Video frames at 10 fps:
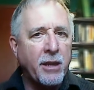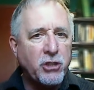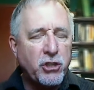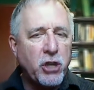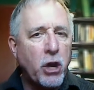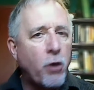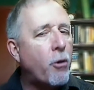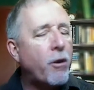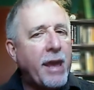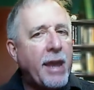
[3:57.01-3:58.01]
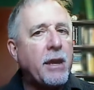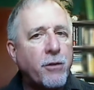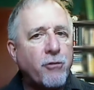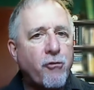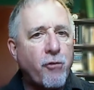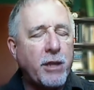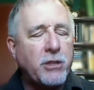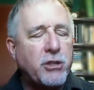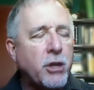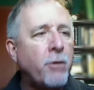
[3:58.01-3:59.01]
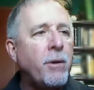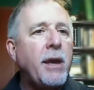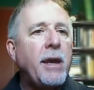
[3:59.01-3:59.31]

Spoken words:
show or any other trade show.